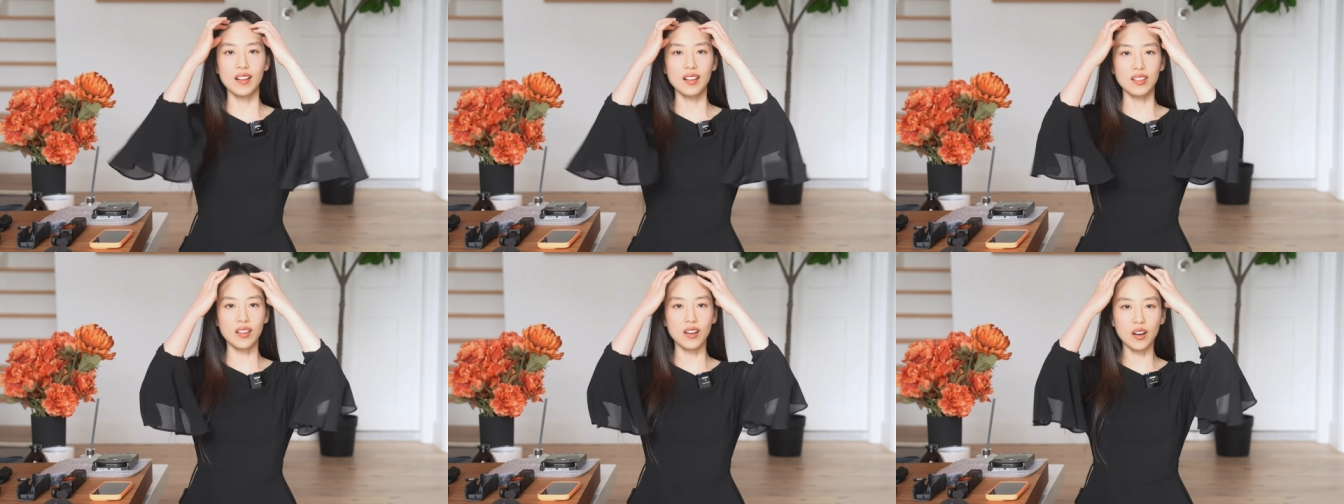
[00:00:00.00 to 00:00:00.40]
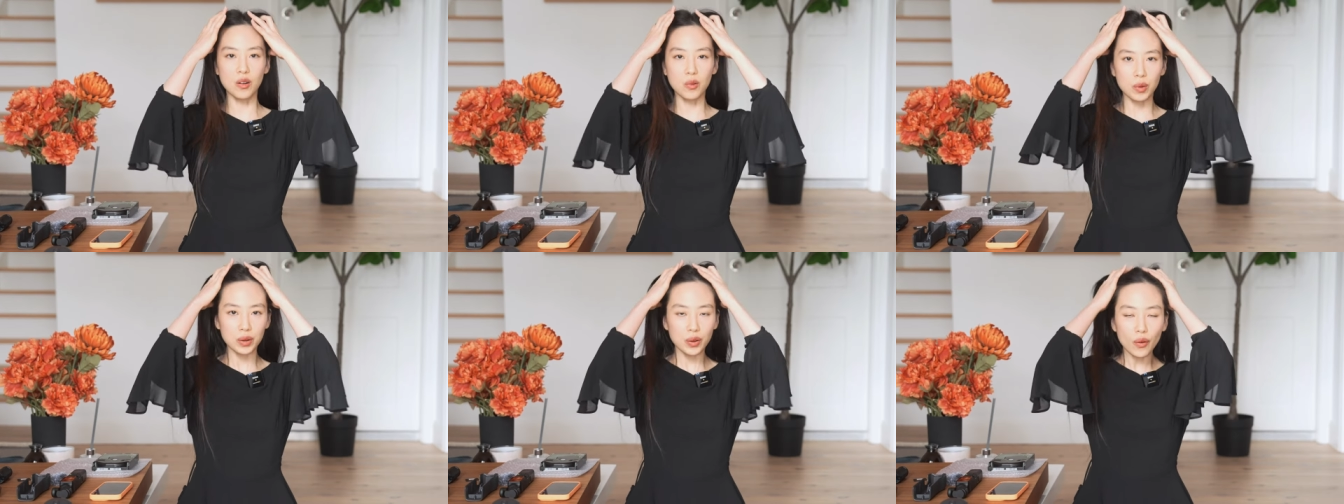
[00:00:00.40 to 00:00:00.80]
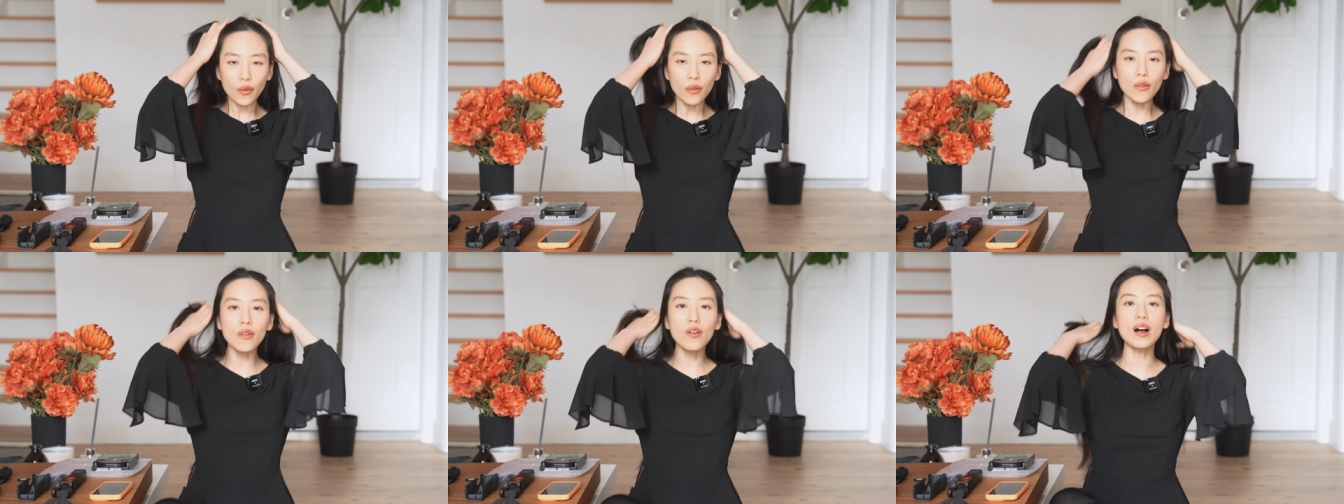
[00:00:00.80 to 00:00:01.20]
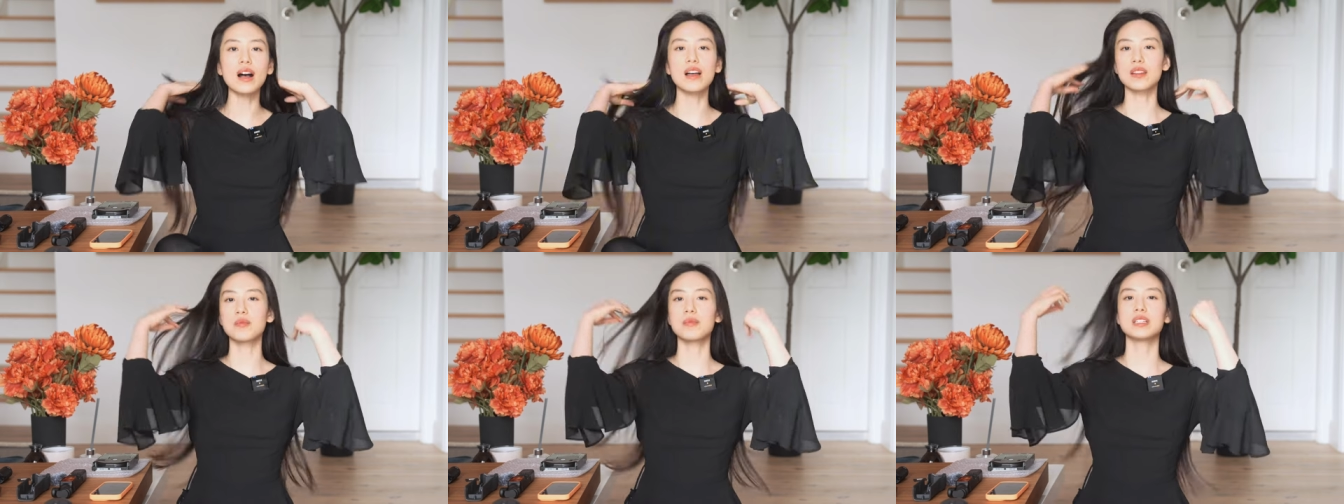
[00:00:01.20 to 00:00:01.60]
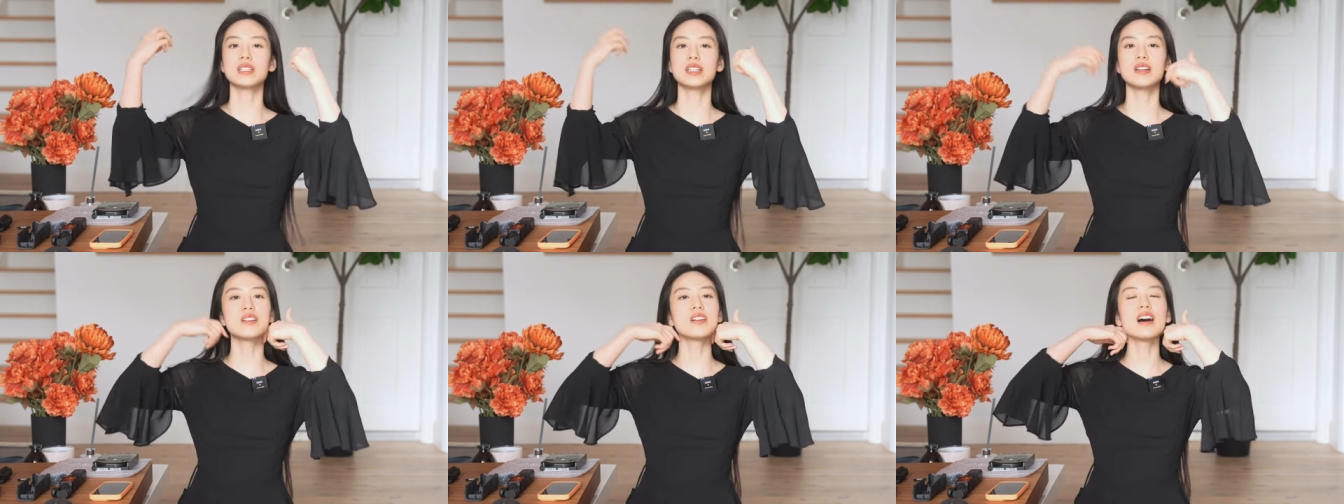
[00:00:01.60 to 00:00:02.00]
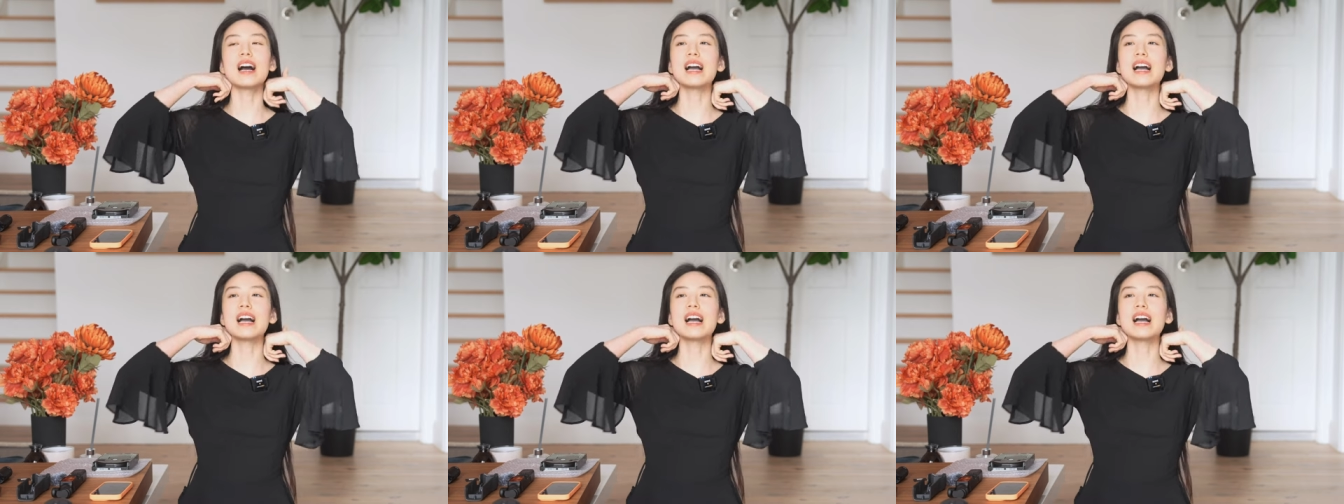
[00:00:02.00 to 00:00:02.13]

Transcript: along with all other material